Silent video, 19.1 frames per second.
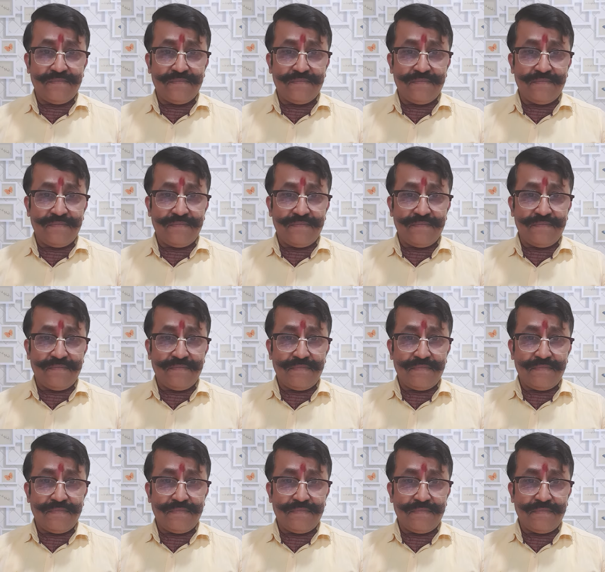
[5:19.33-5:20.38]

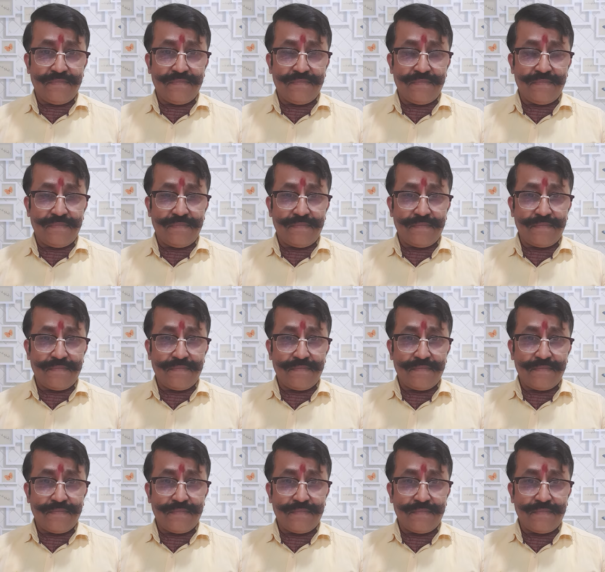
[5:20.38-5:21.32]
No one is speaking in this clip.